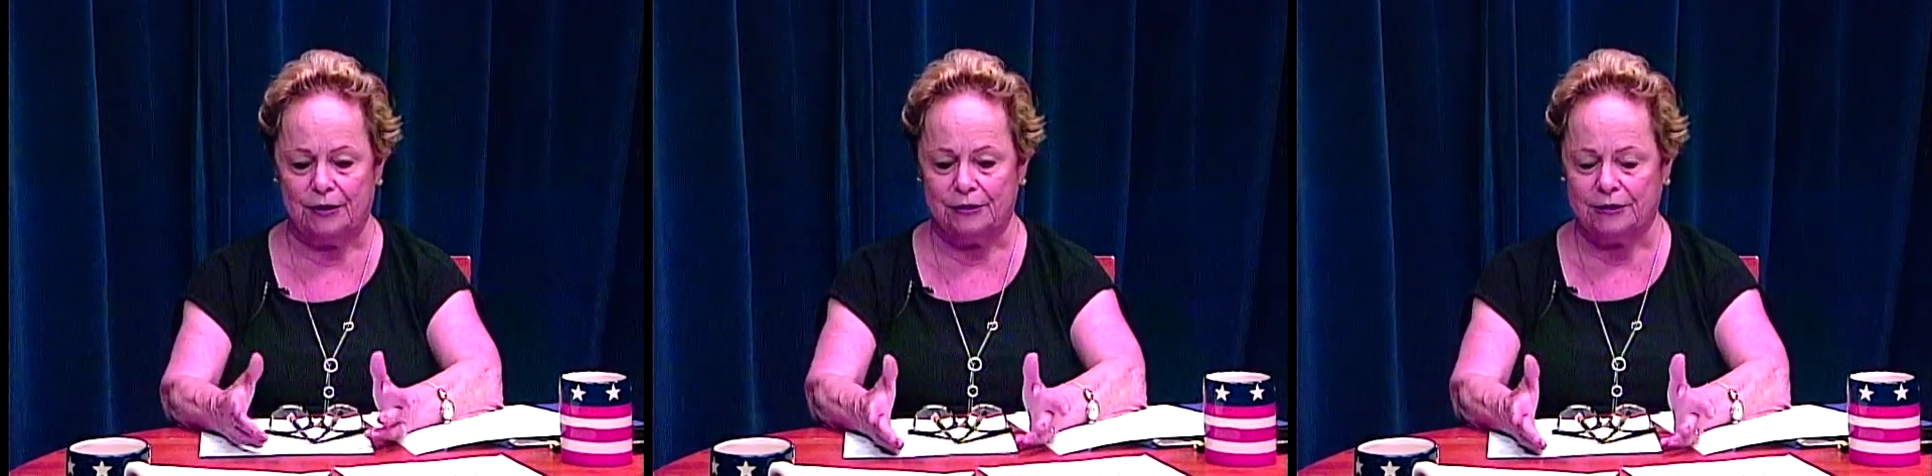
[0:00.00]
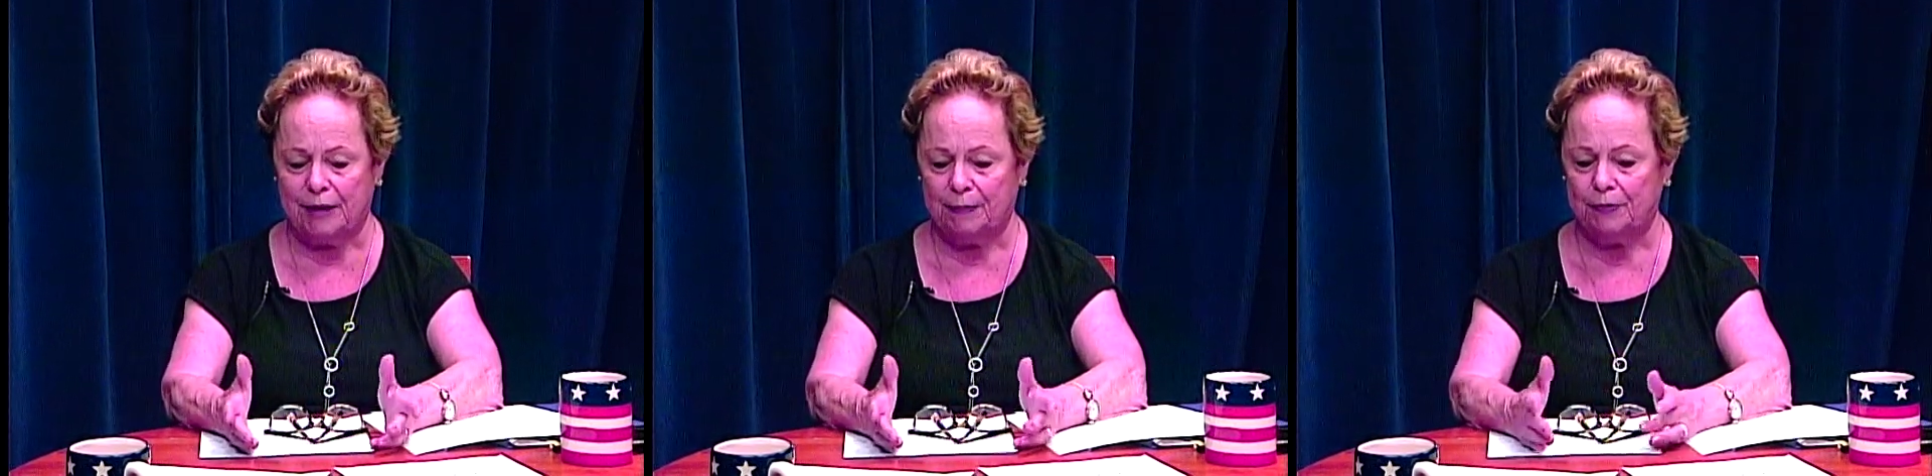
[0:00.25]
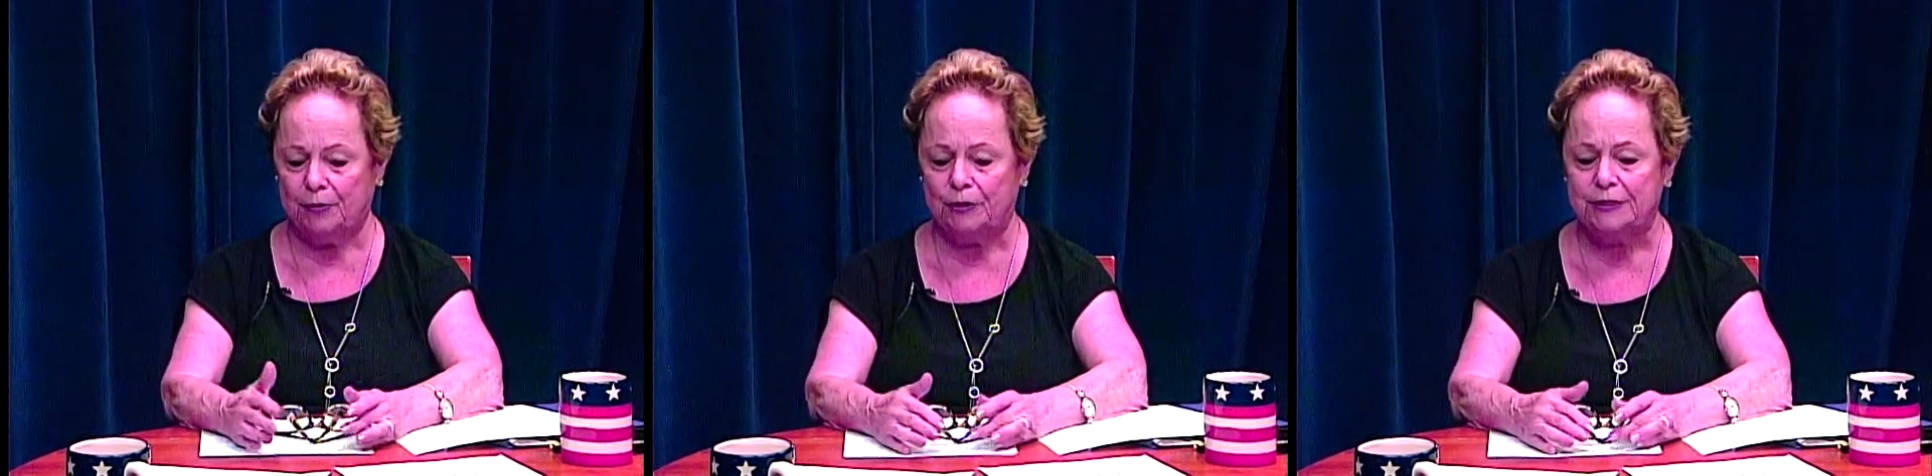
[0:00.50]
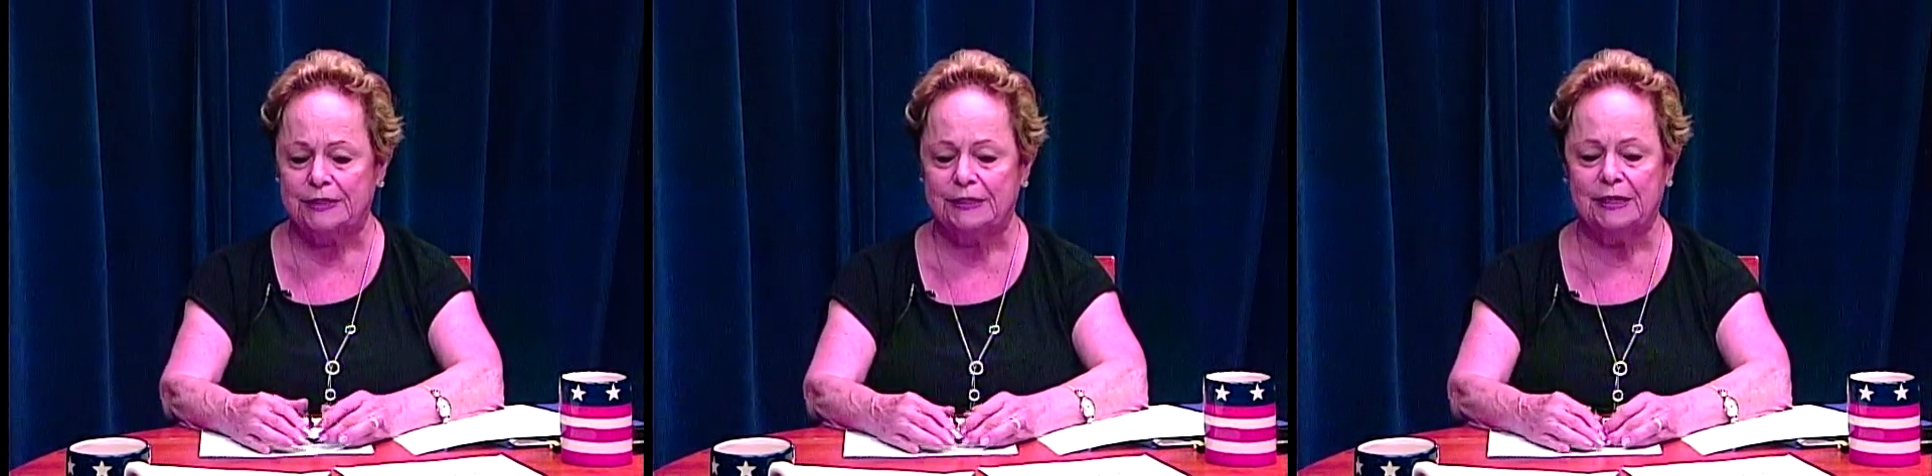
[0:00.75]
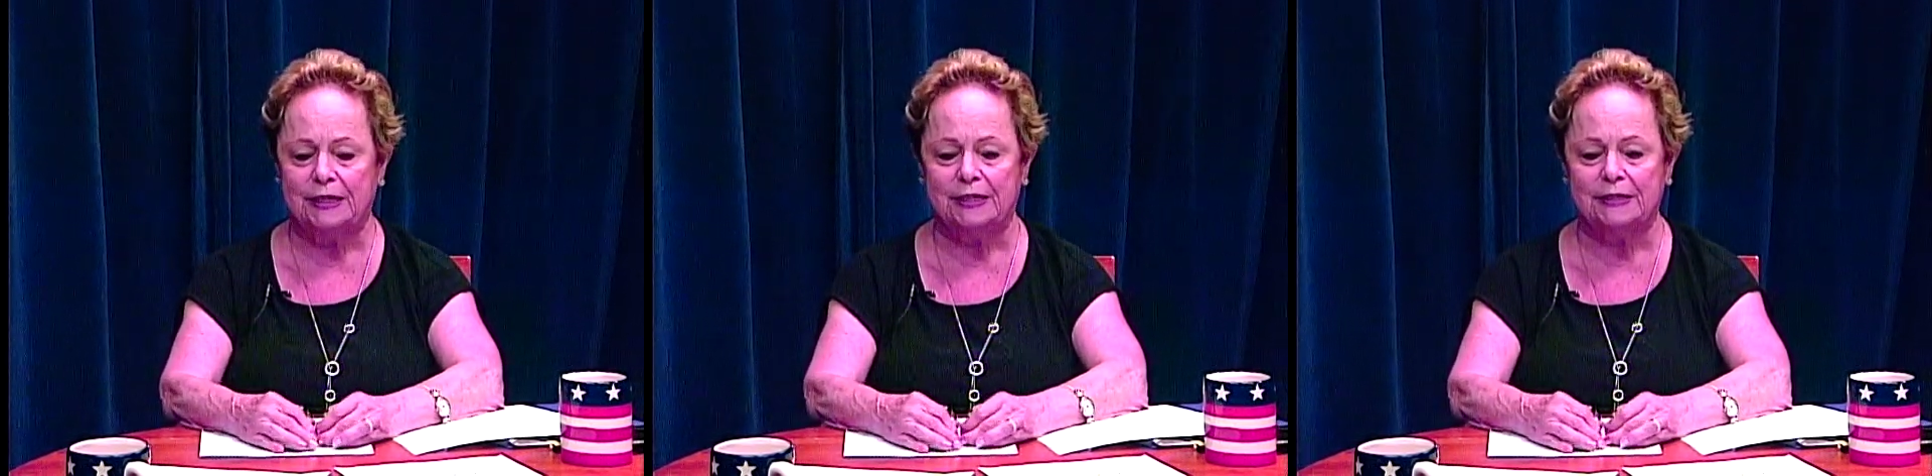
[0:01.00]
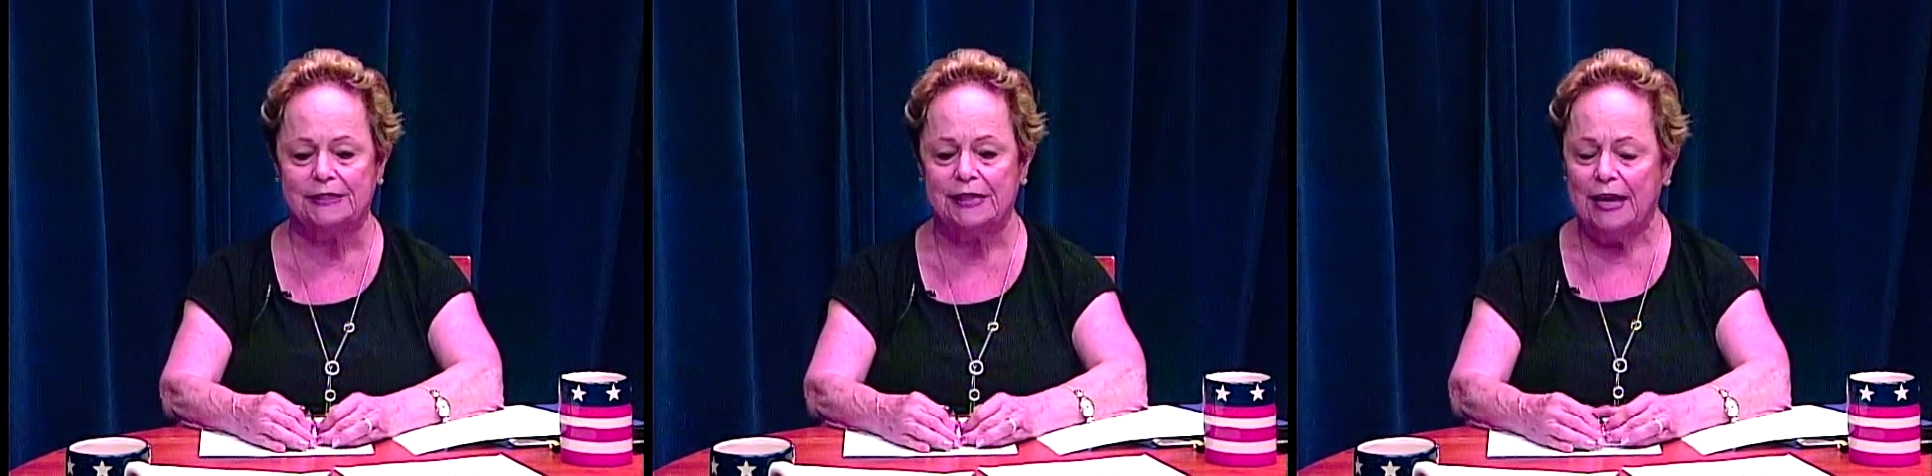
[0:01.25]
the, type of person he
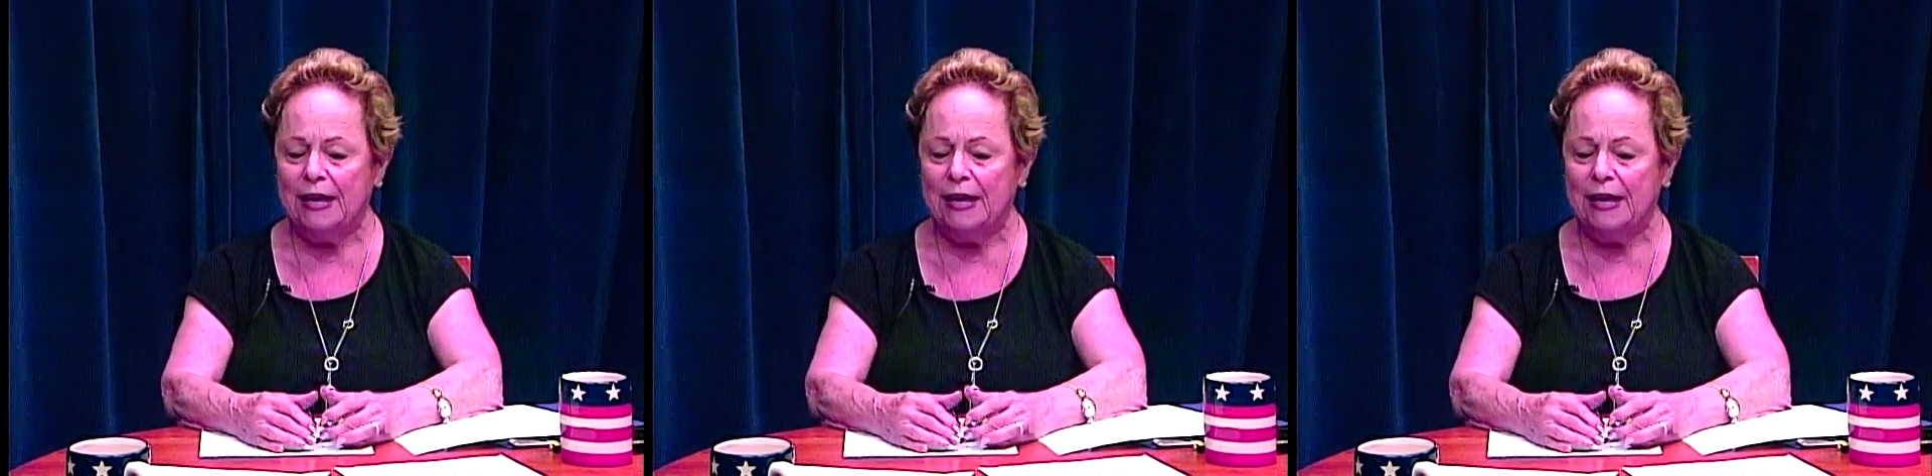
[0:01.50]
is,